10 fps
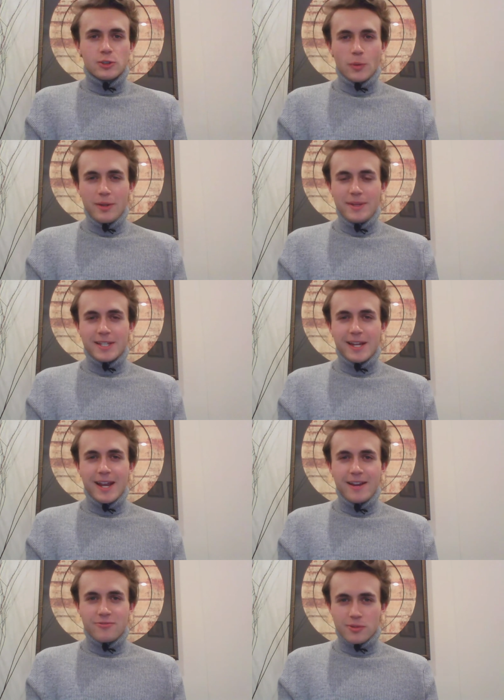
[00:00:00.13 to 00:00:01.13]
Joining me
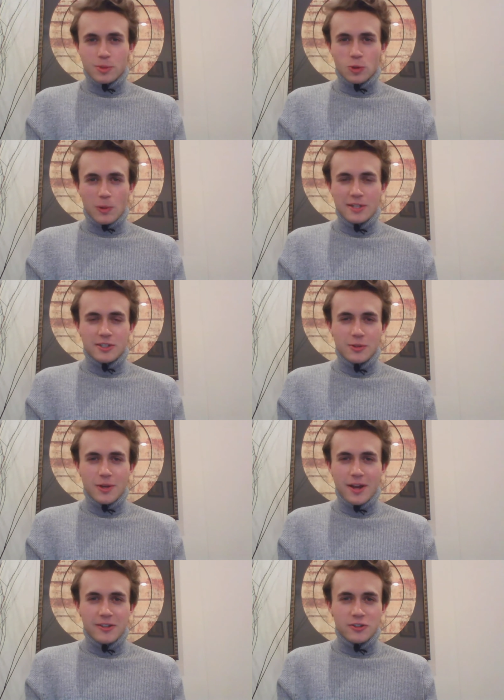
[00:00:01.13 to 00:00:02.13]
today from Grace
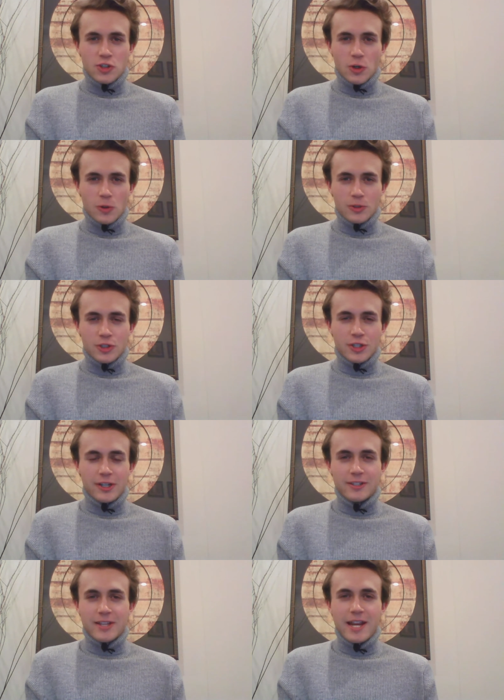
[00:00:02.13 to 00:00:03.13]
United Church
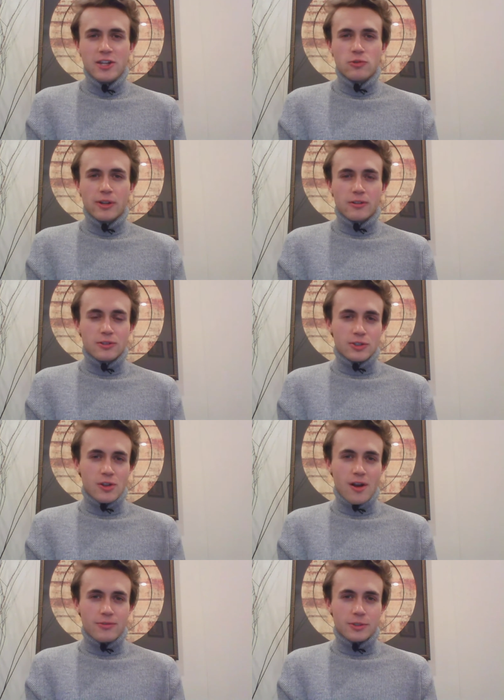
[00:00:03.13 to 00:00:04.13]
is Adrian
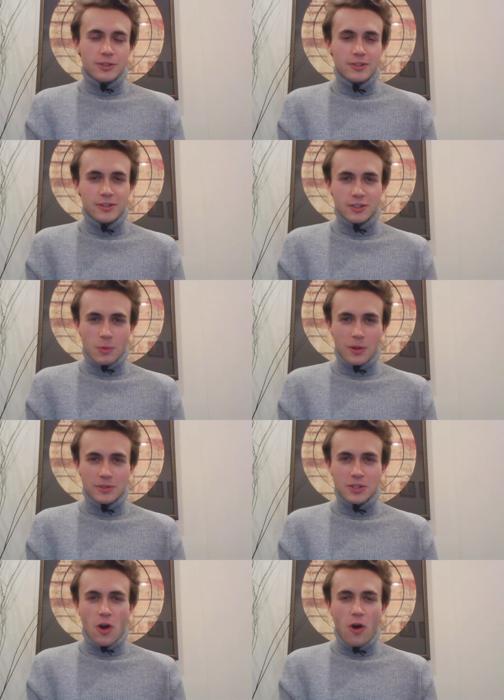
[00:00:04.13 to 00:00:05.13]
Christofferson as well
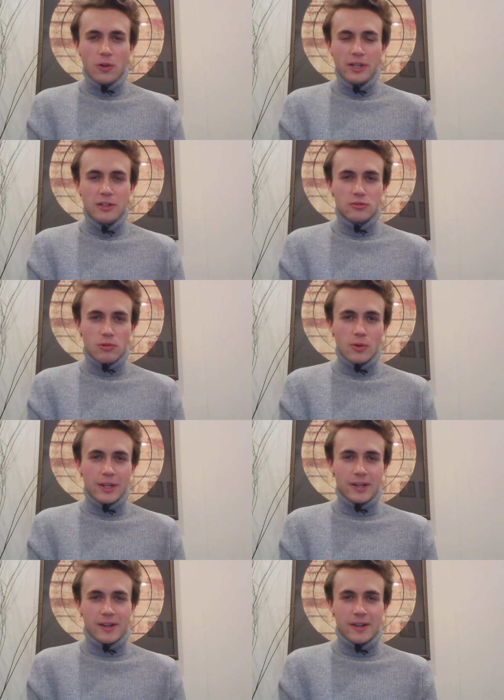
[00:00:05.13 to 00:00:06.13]
as Colleen
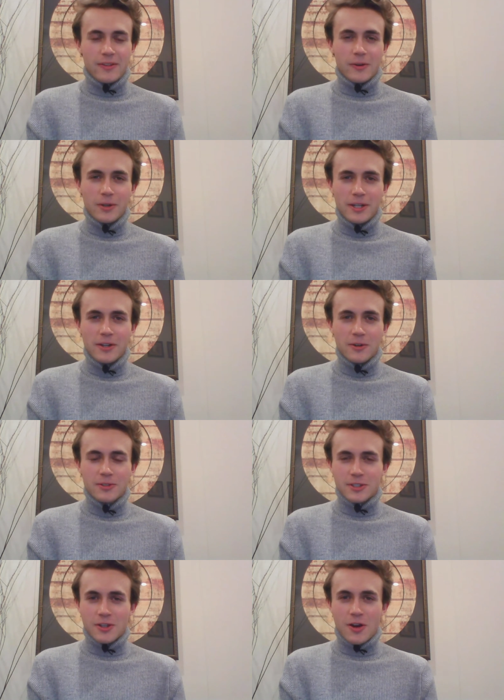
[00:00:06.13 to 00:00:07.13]
Gronin, and they're here
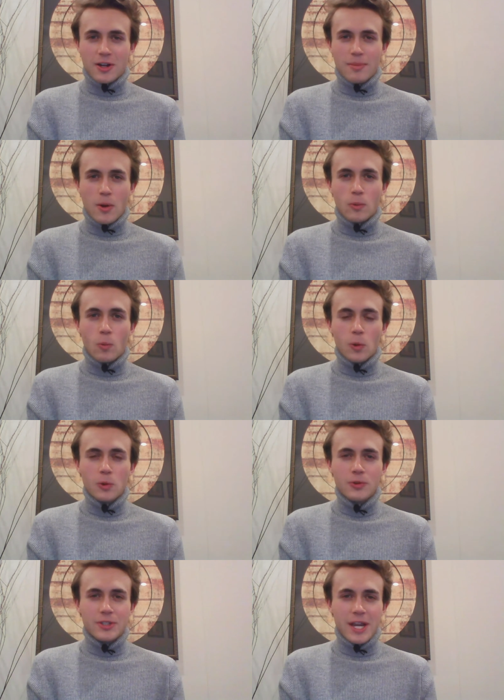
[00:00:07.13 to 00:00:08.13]
to talk about
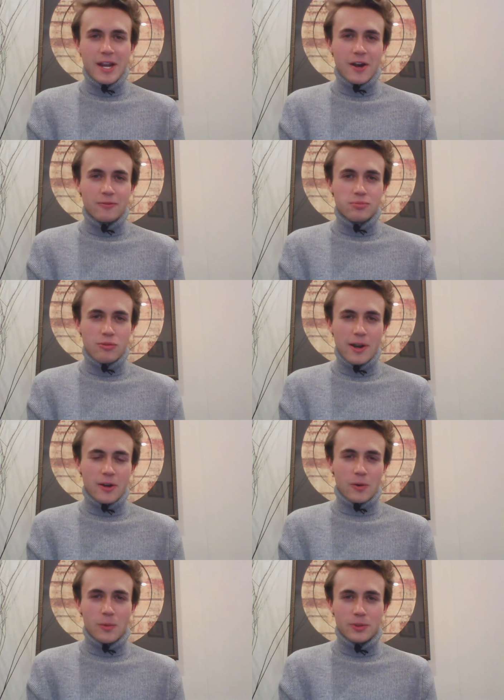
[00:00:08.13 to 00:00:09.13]
World Day of
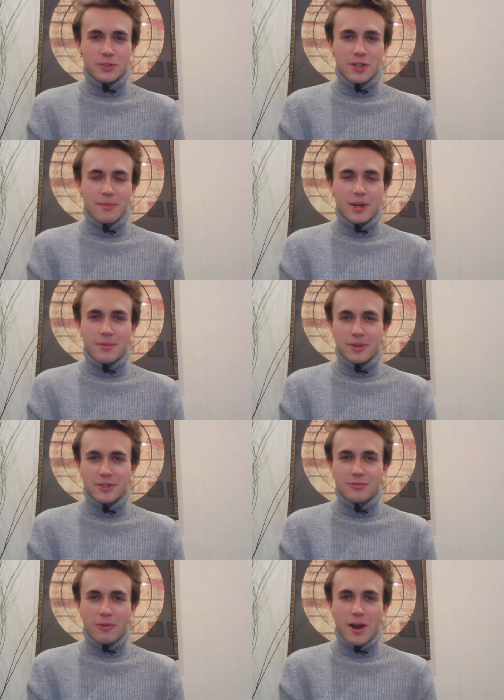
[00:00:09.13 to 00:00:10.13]
Prayer, which is coming up
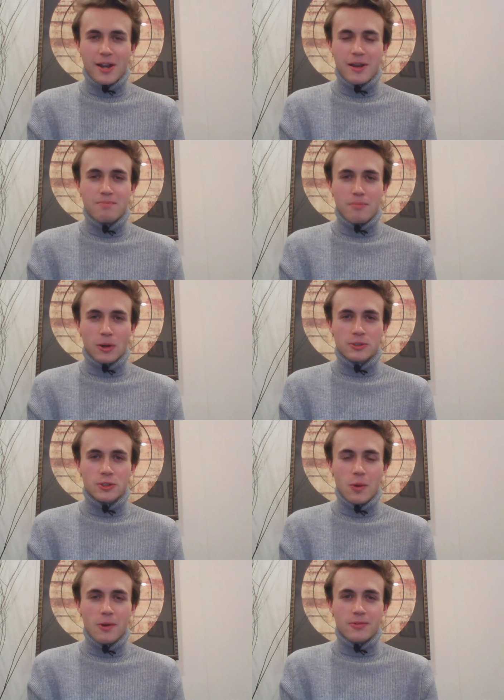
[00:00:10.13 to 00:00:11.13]
this Friday, March
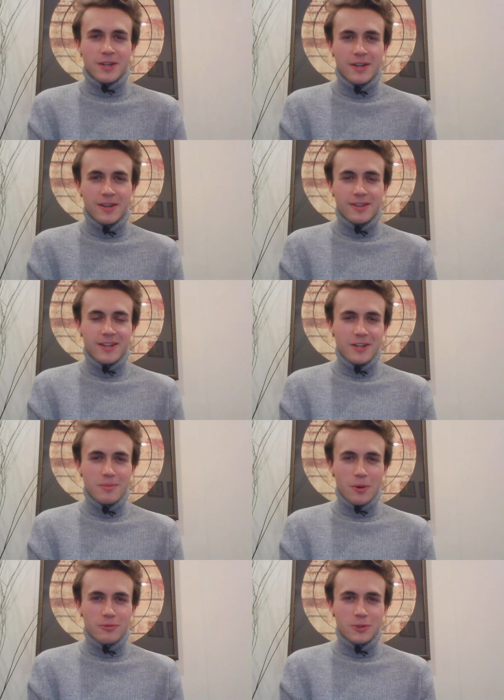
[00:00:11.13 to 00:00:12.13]
12th. Thank you
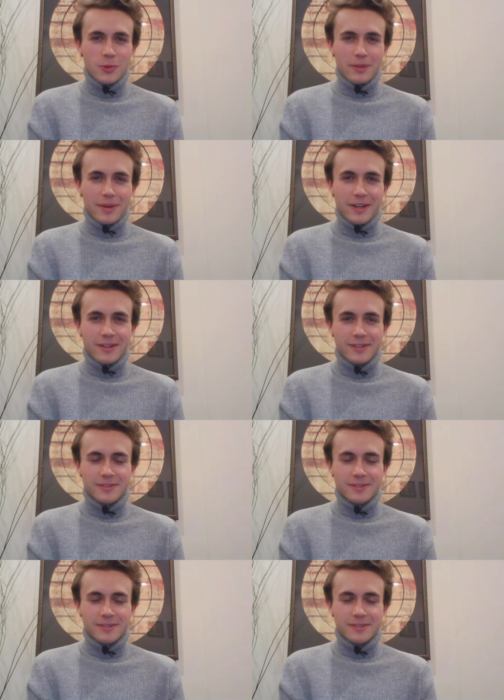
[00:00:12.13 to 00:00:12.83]
both for joining me.